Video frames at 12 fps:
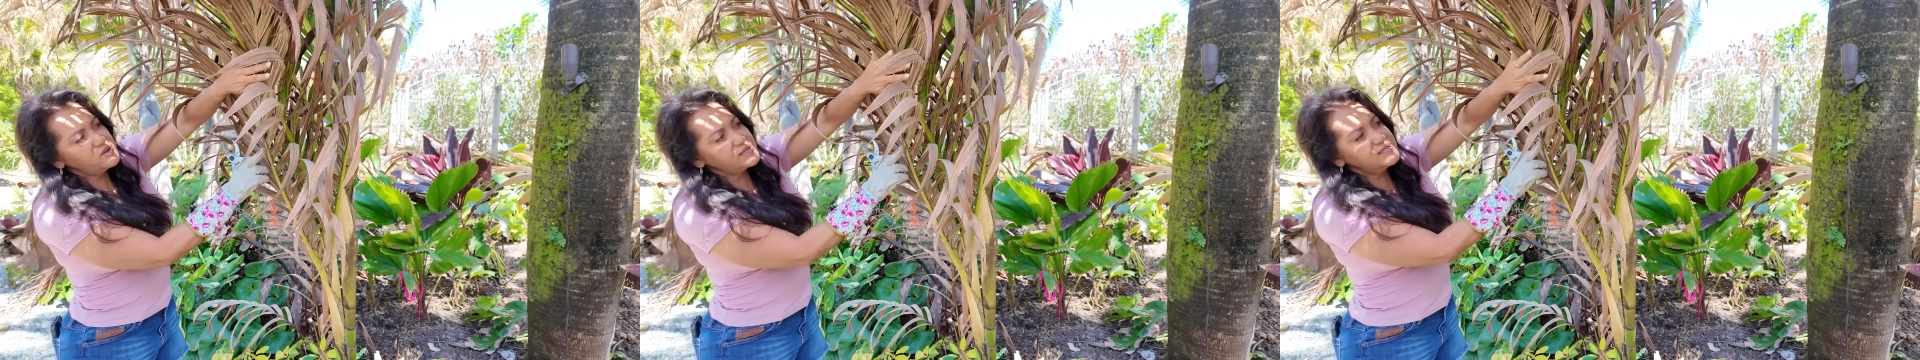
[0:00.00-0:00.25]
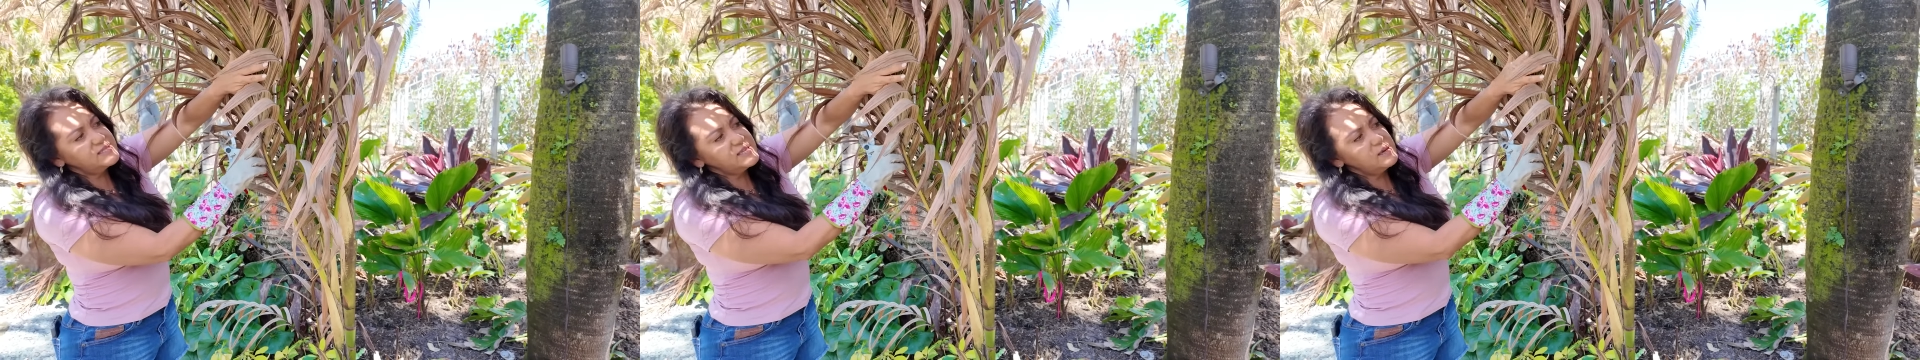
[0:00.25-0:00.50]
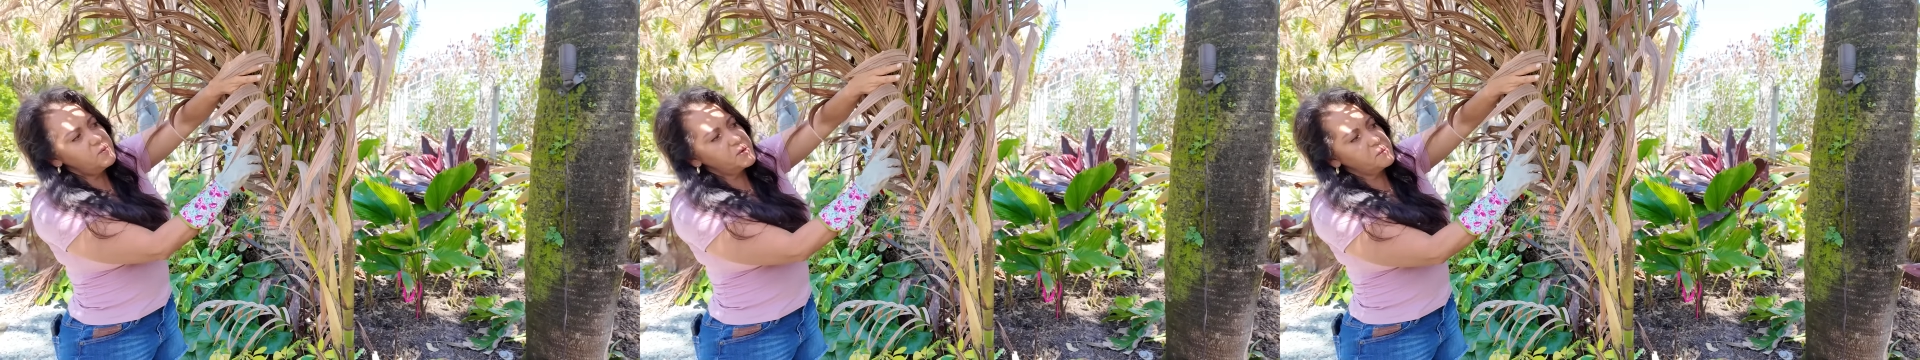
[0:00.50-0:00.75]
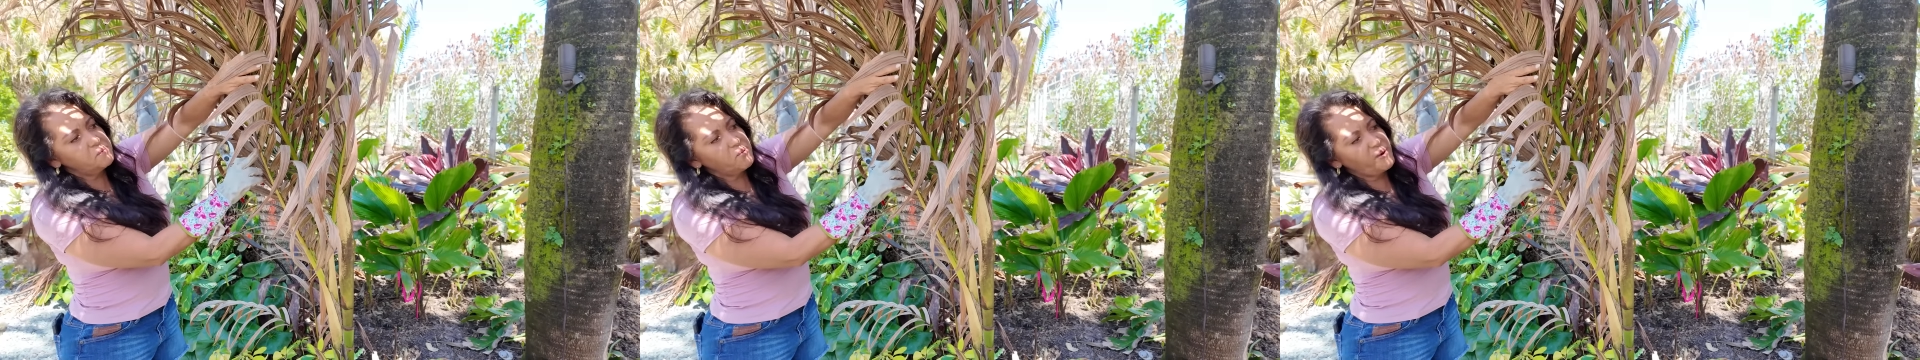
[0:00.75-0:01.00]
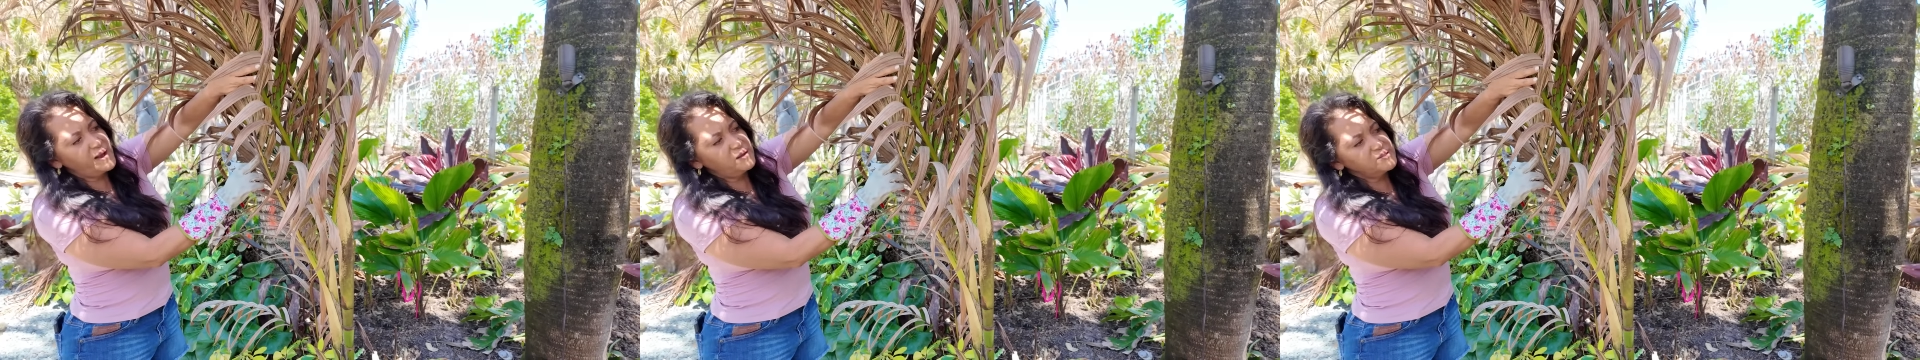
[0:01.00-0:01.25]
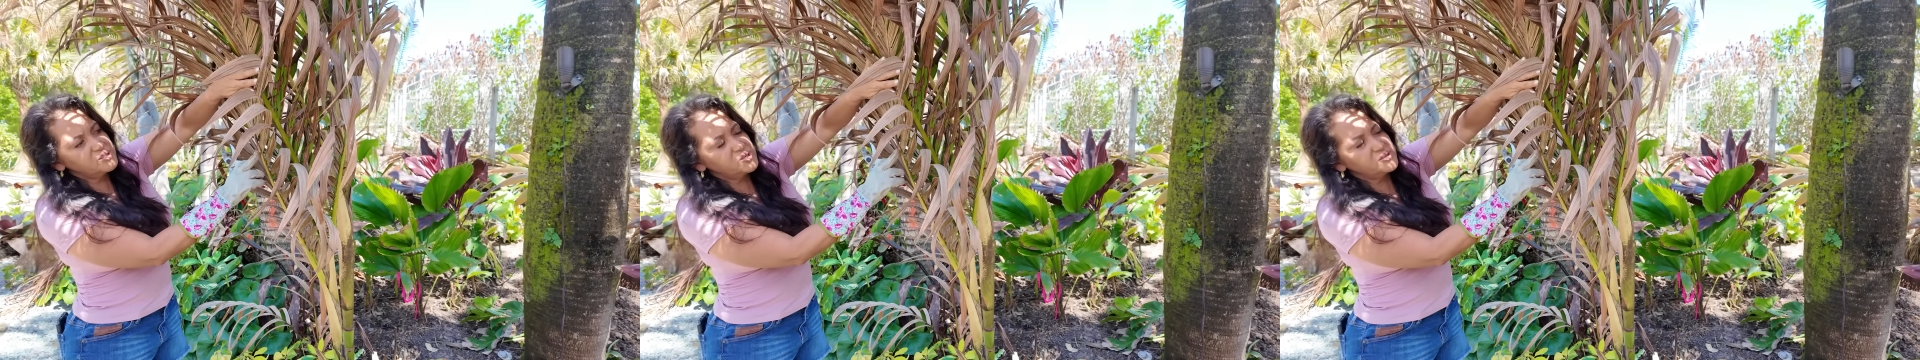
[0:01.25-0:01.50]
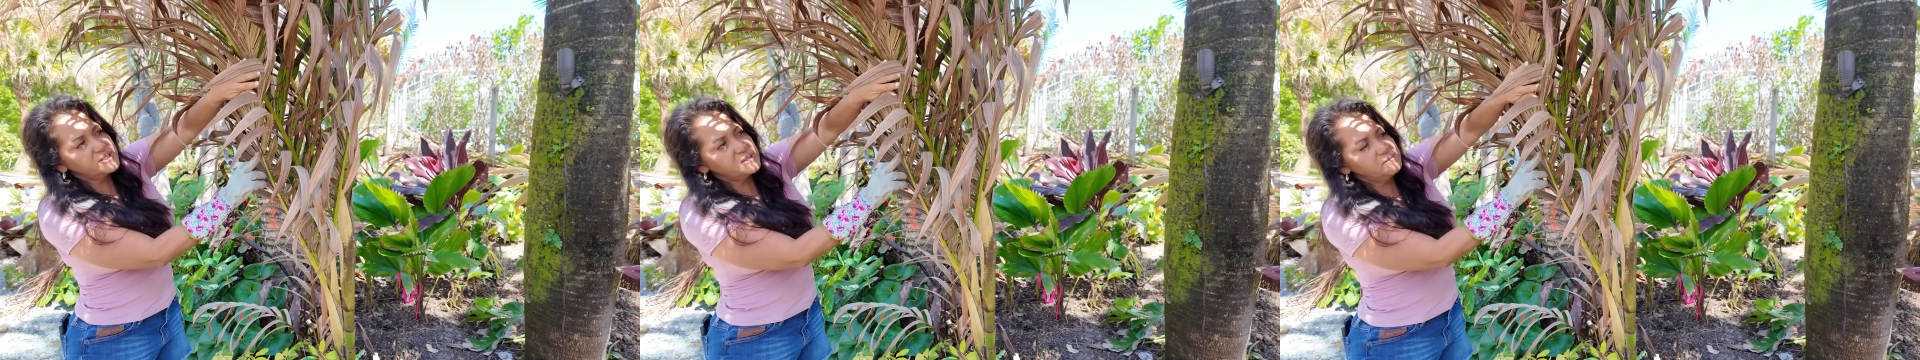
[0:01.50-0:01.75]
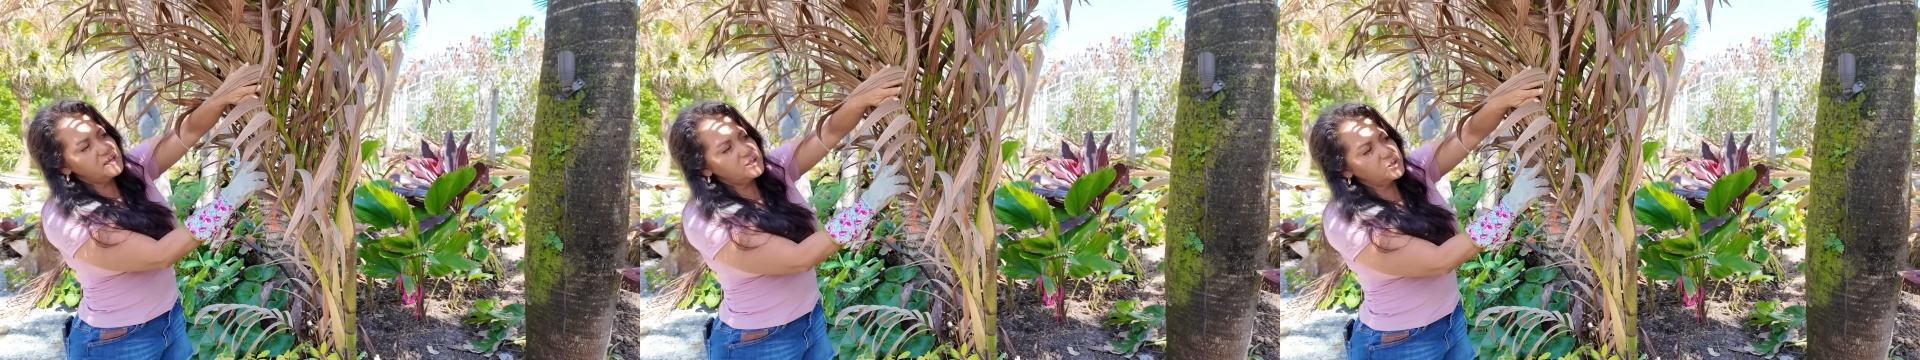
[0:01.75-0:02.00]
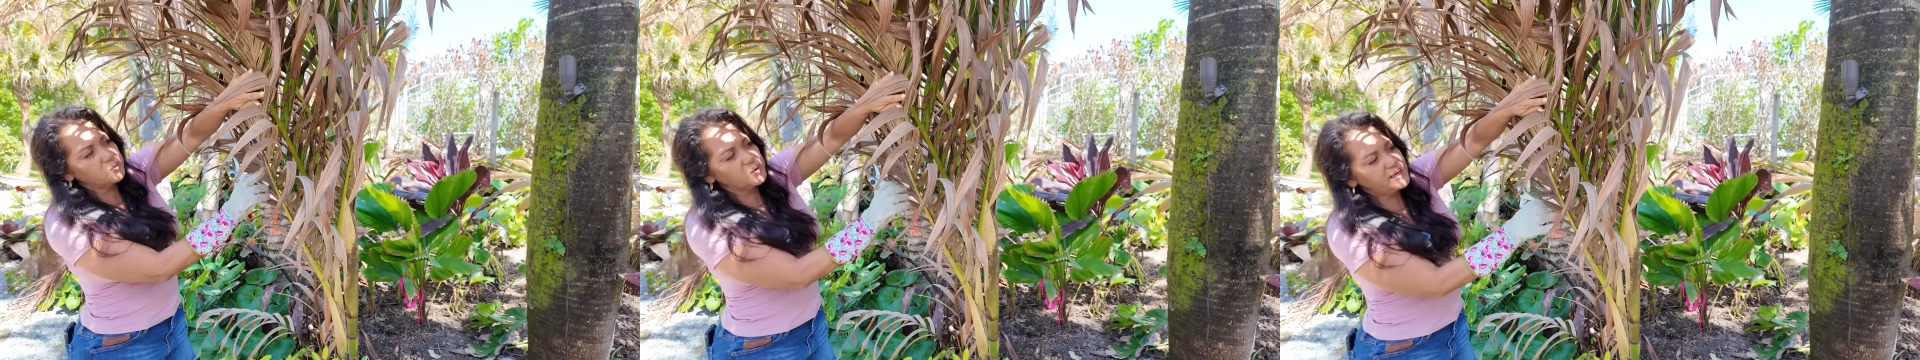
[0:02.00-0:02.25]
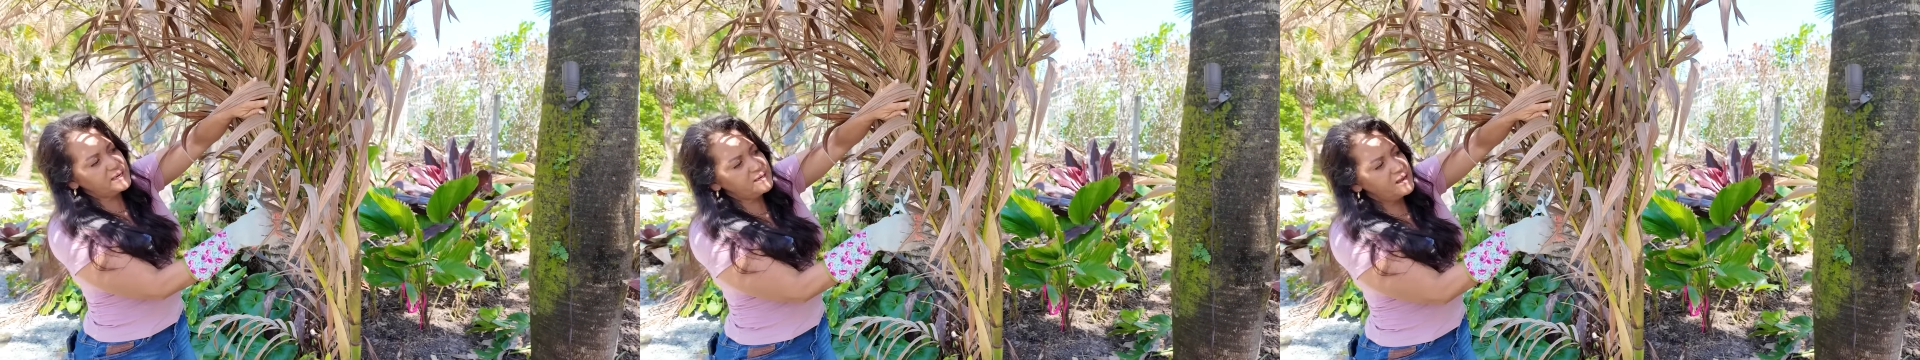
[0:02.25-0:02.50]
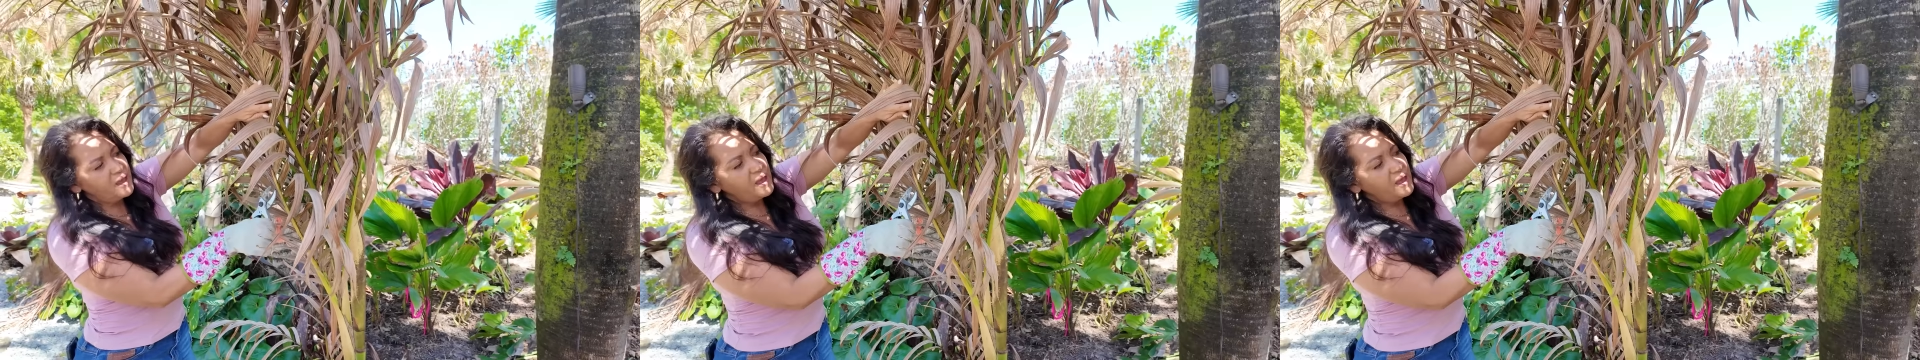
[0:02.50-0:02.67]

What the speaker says: You can see where the brown starts to meet the green.